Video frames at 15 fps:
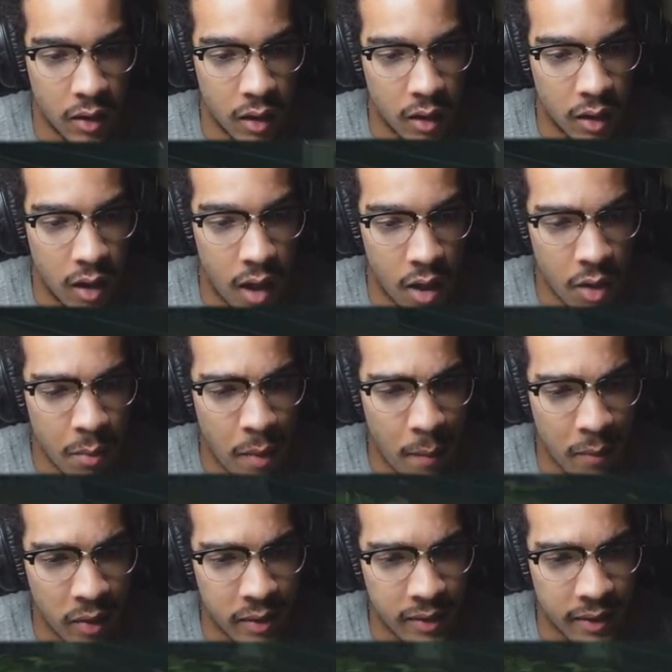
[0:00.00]
I hope I'm not
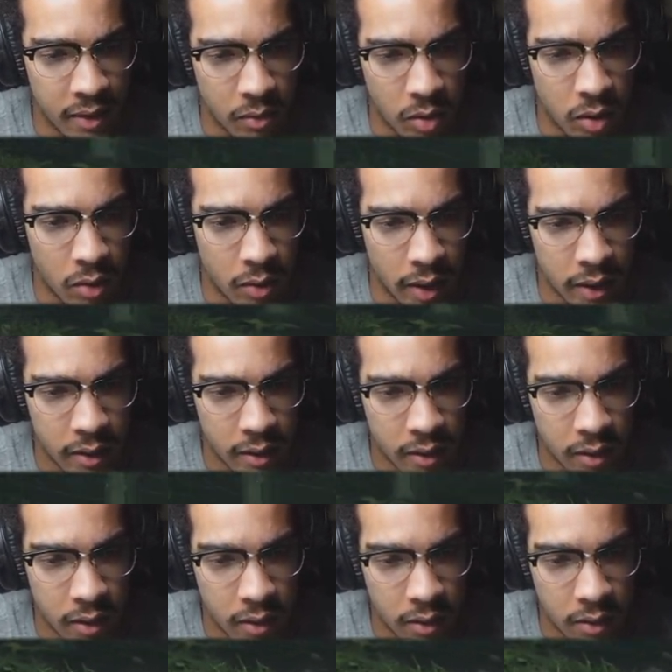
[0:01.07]
seeing wrong, right?
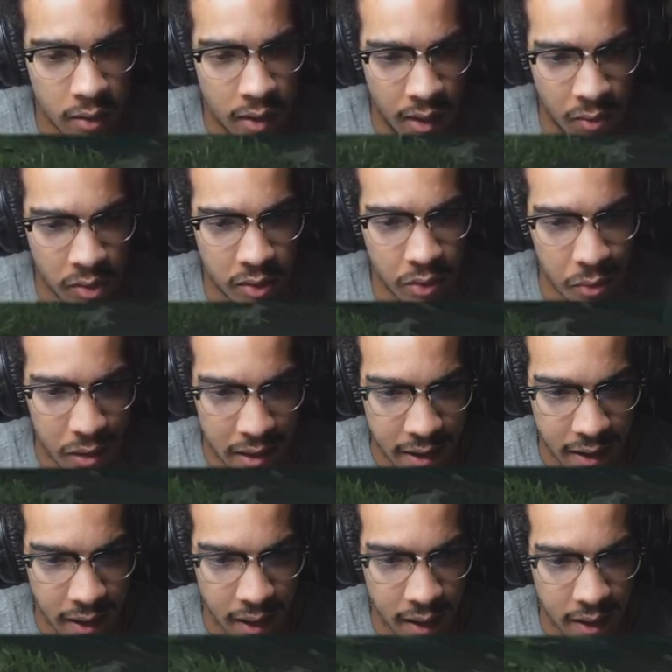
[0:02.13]
That was
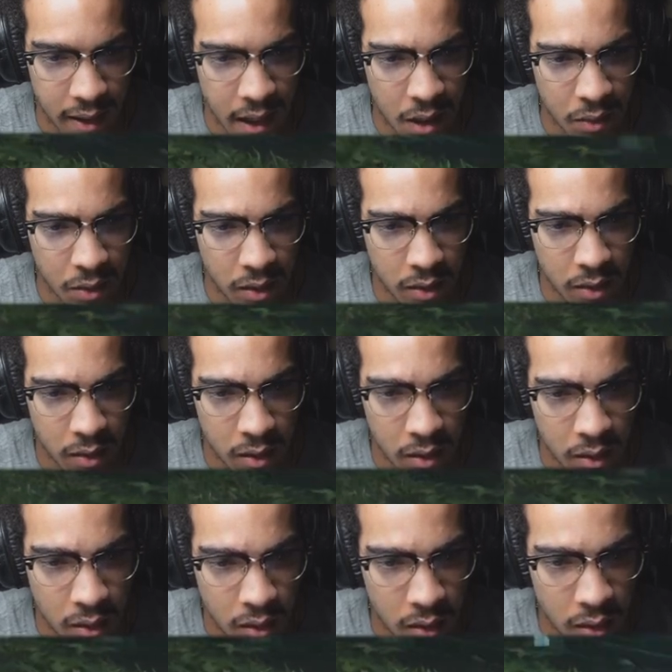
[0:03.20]
28,000.
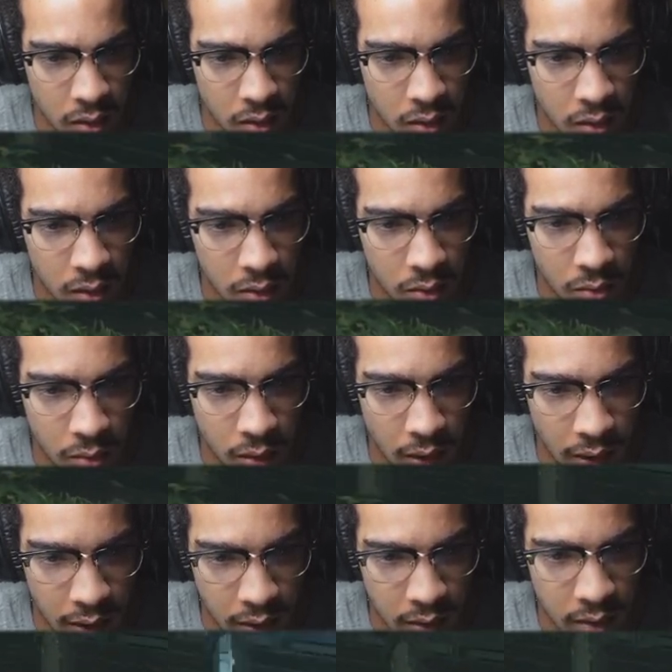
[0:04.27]
28.